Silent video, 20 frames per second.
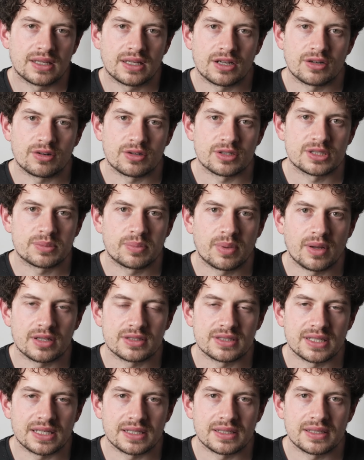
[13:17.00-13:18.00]
across the
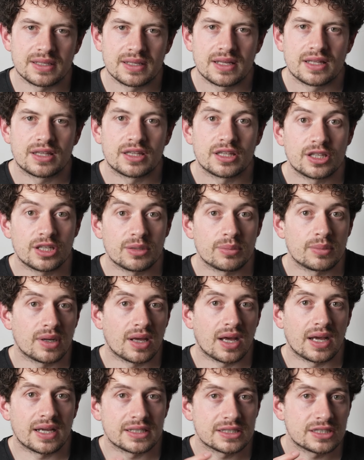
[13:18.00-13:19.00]
parting. The human
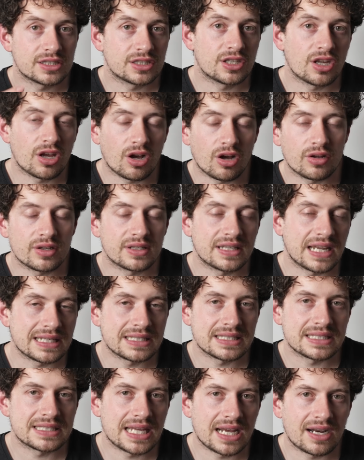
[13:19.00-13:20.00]
eye is not
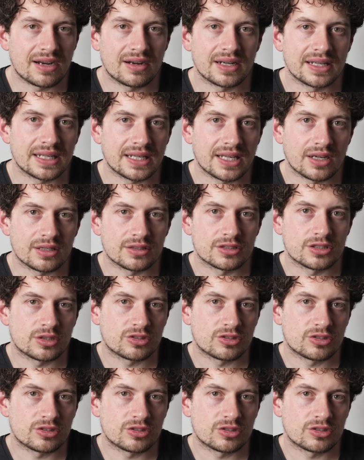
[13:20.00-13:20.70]
necessarily going to